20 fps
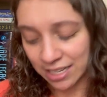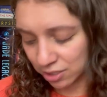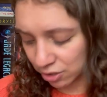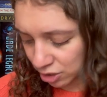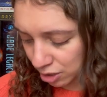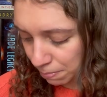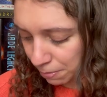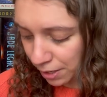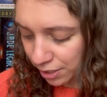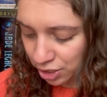There's
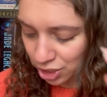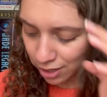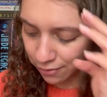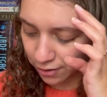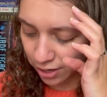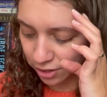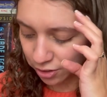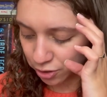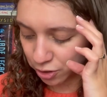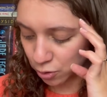a bunch of
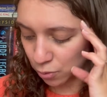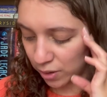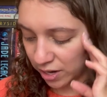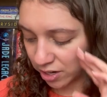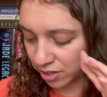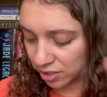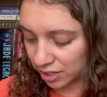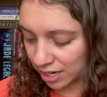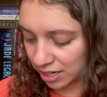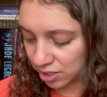other
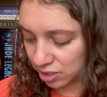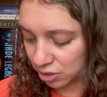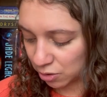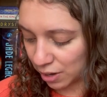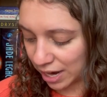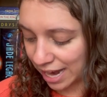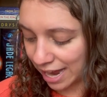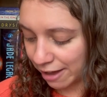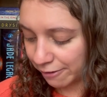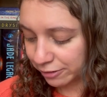squares, and so
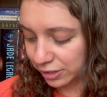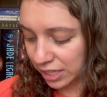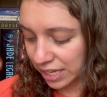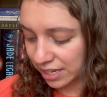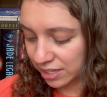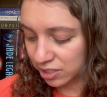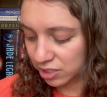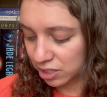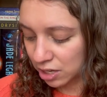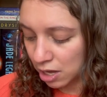I have
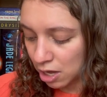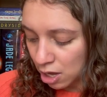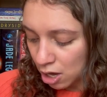things